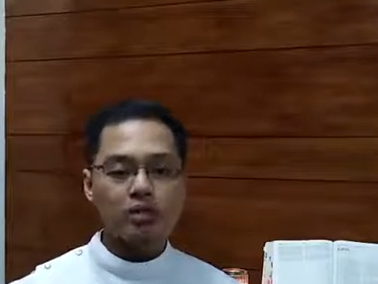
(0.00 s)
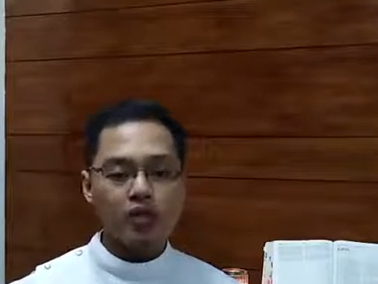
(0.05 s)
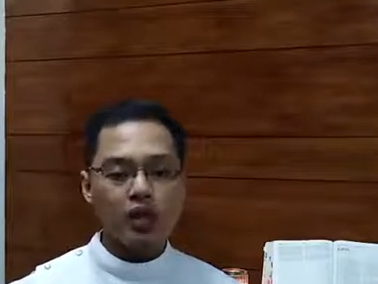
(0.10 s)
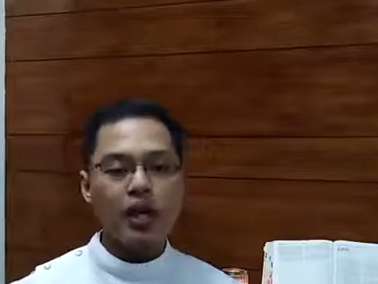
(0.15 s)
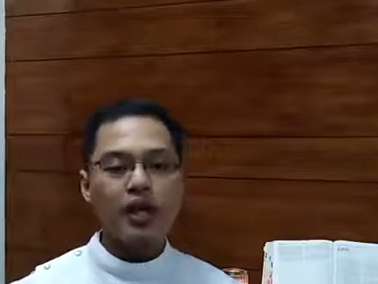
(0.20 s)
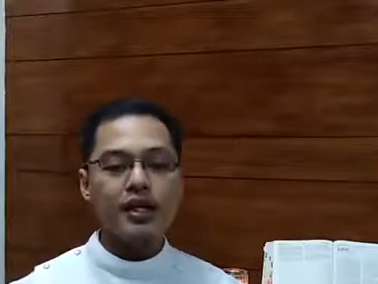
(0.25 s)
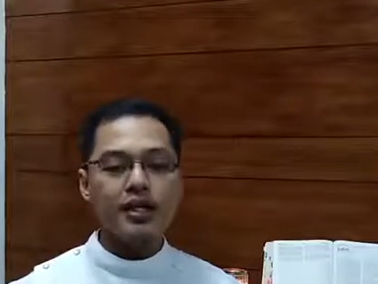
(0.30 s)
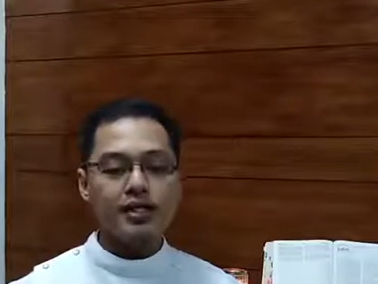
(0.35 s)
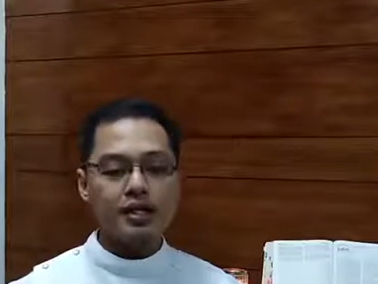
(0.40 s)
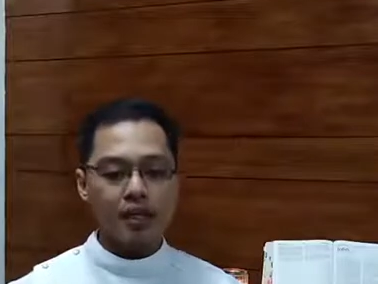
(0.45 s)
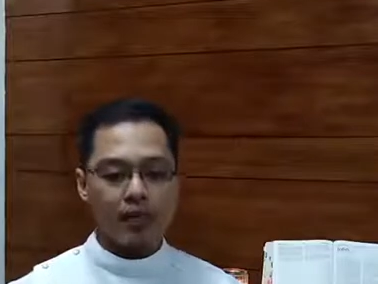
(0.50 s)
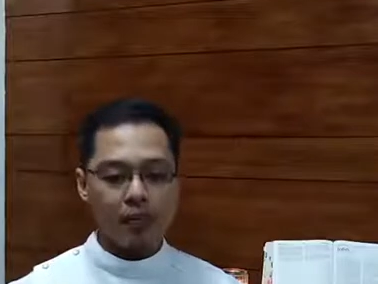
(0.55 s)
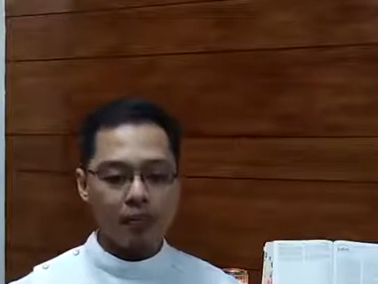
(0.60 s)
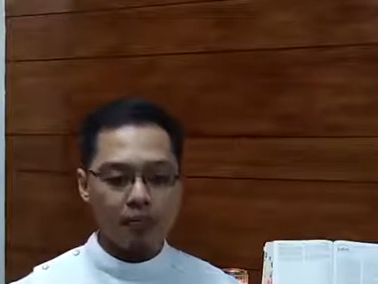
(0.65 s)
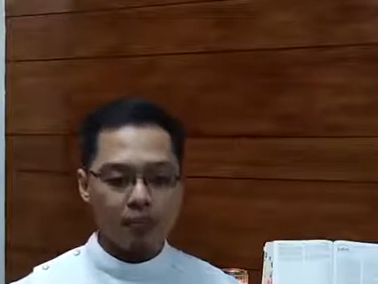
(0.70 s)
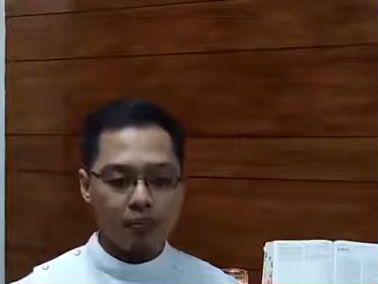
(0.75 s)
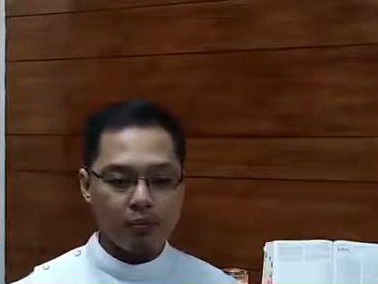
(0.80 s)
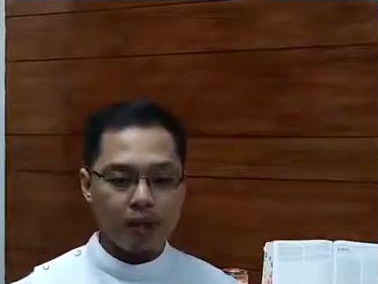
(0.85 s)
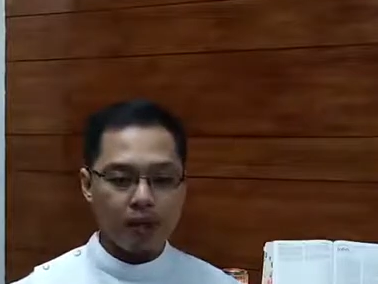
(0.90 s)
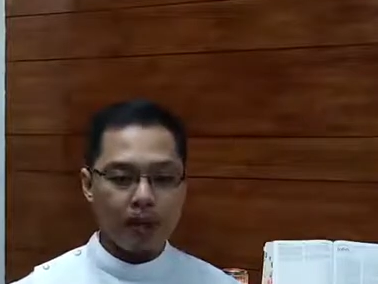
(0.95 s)
rise
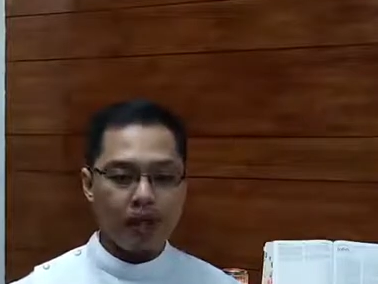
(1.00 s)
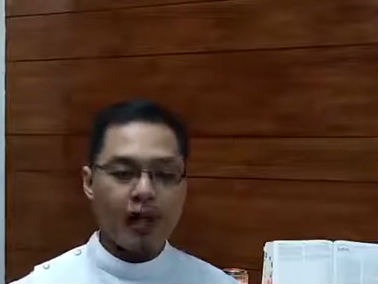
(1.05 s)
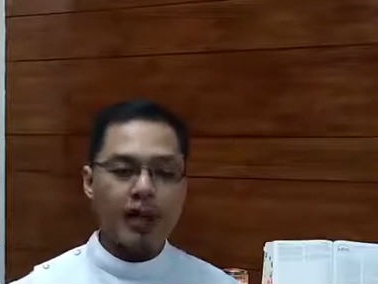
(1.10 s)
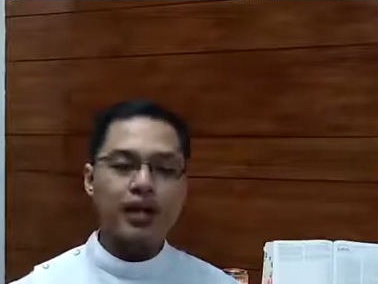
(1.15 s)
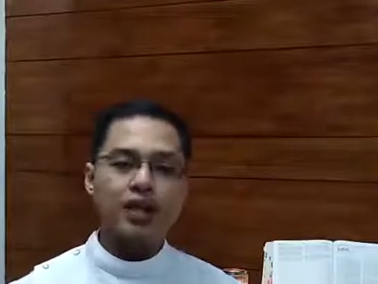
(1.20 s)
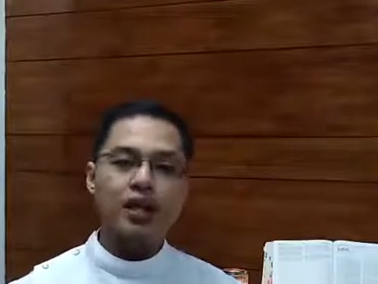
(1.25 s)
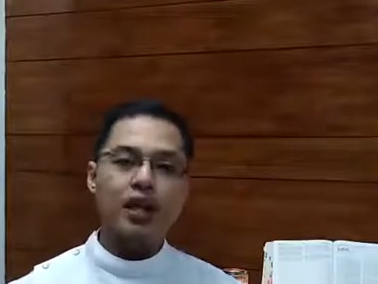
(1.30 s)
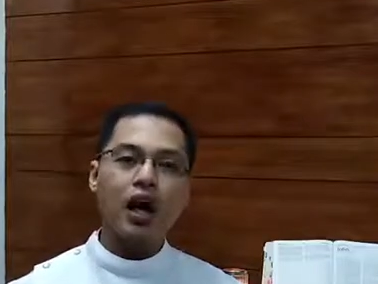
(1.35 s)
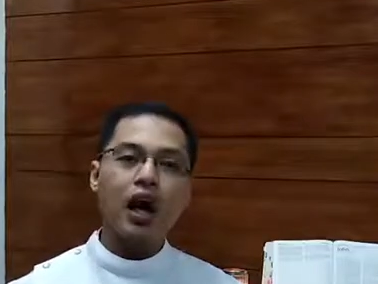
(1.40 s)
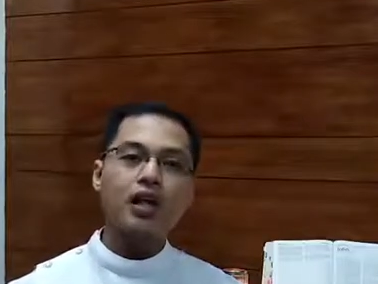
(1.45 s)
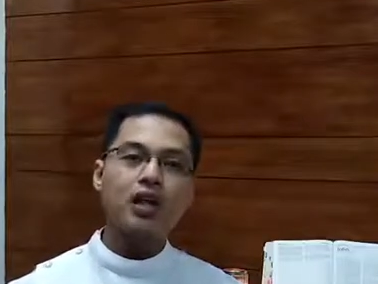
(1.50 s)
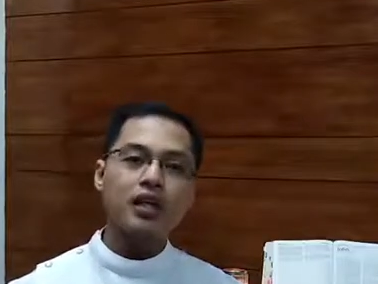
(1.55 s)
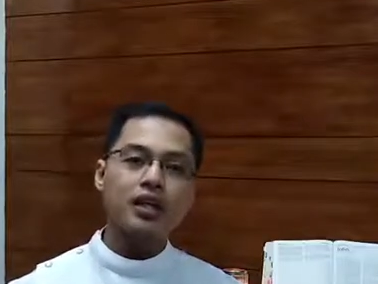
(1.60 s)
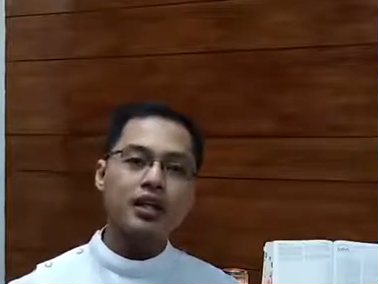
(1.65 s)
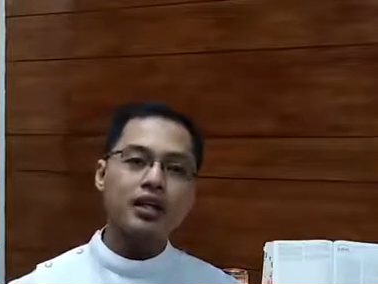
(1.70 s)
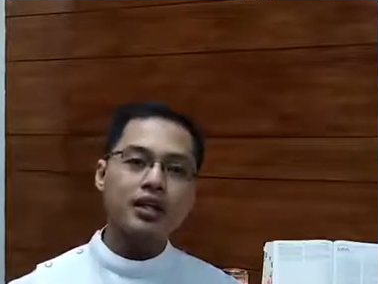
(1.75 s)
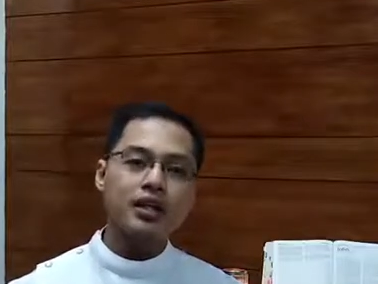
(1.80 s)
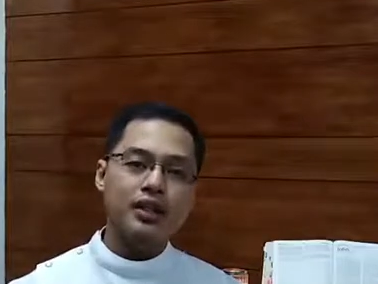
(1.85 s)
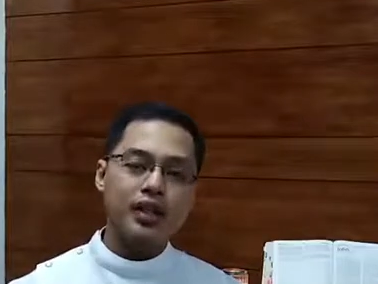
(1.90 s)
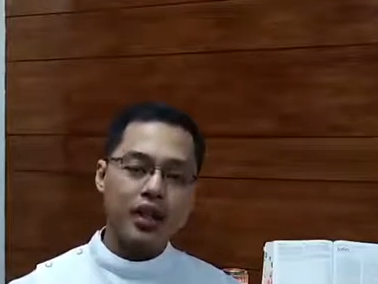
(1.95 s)
up and
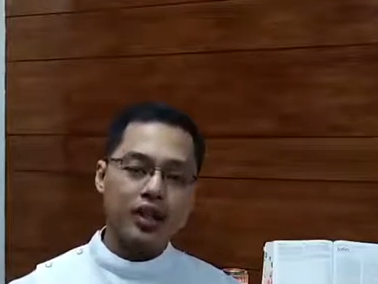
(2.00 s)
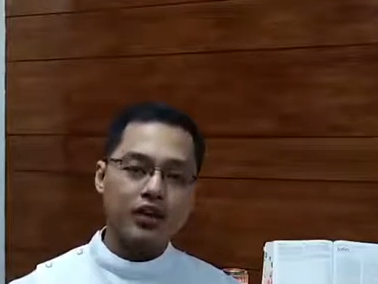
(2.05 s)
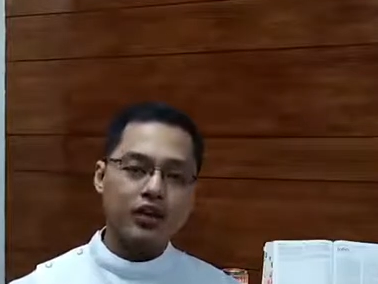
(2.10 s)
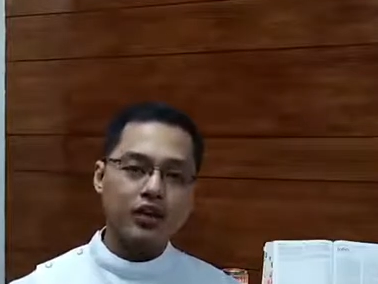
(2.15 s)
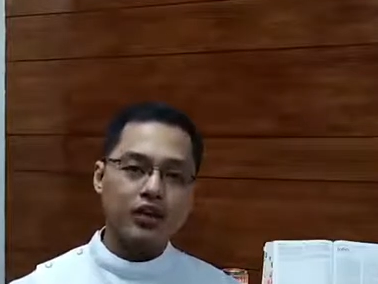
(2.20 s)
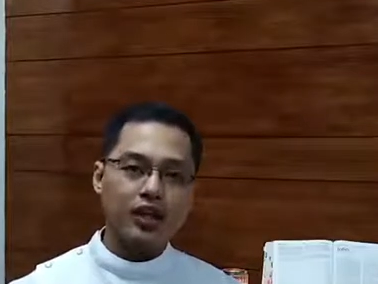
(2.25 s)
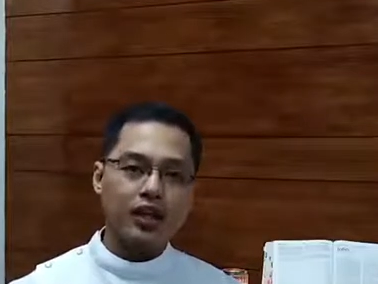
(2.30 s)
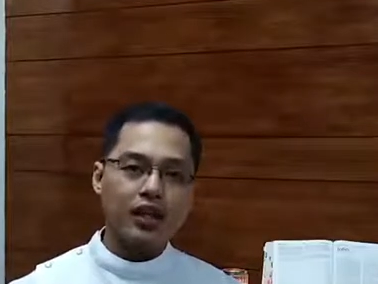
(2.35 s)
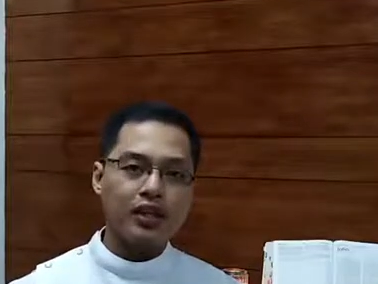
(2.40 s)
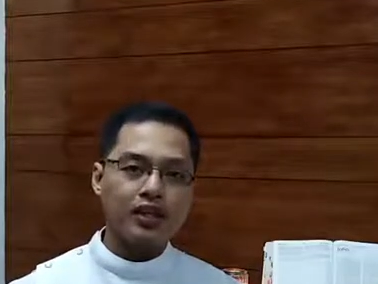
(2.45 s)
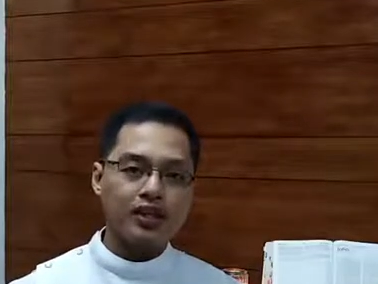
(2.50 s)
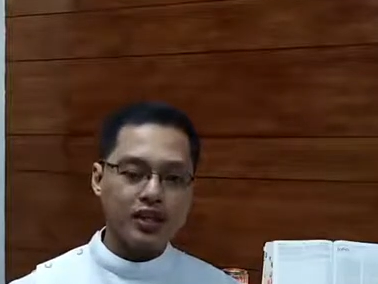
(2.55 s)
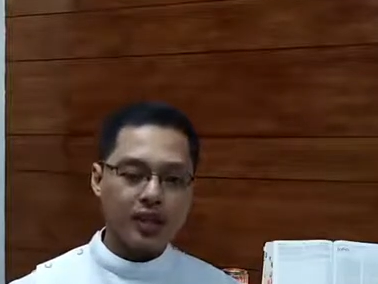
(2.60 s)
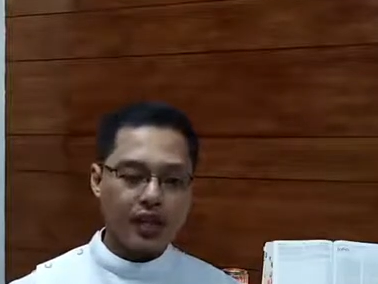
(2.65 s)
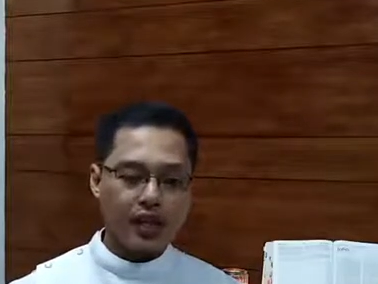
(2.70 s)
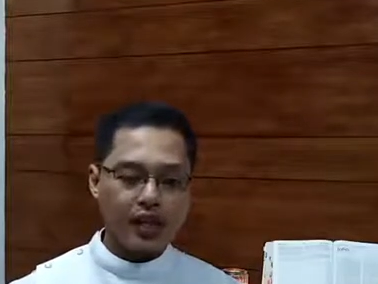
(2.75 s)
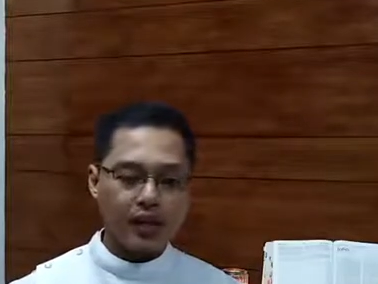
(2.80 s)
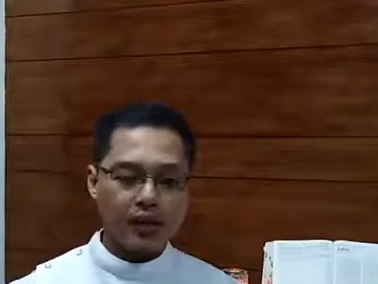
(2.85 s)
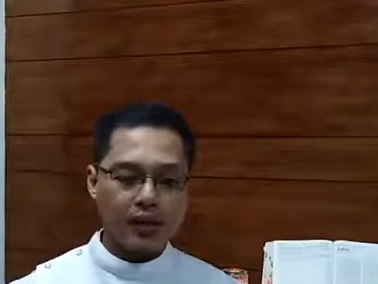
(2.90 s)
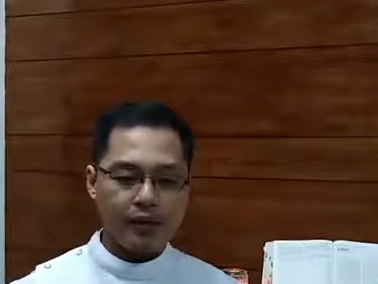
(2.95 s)
conquer death and
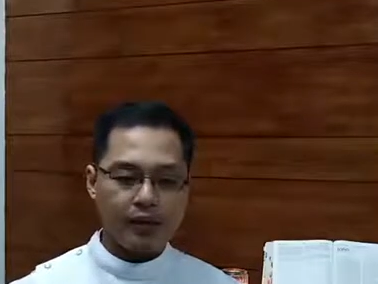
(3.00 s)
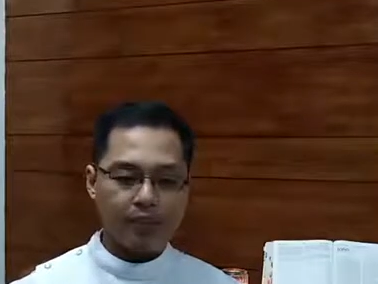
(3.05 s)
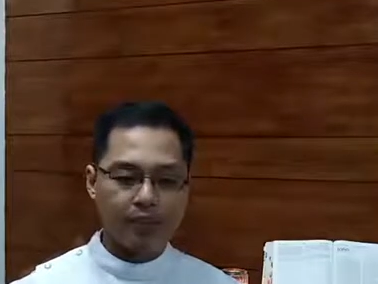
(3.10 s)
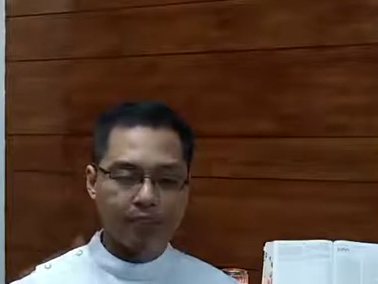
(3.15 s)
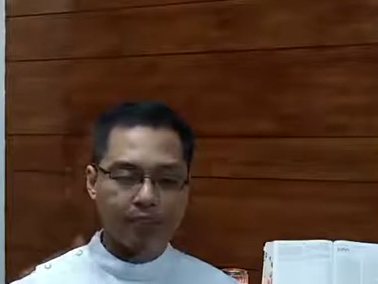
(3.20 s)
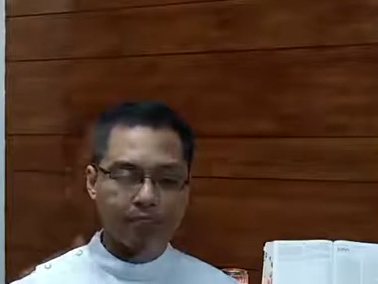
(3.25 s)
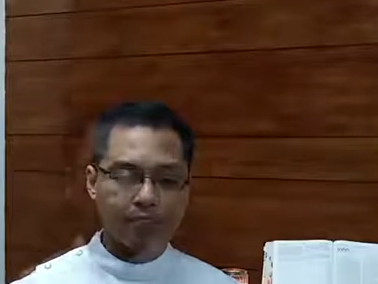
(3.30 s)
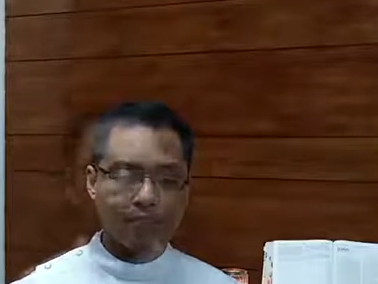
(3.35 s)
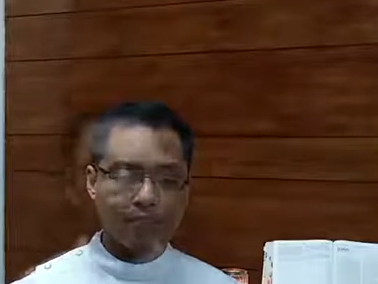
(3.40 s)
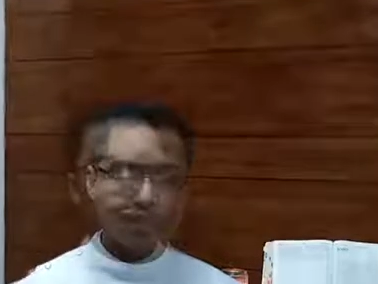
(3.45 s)
decay.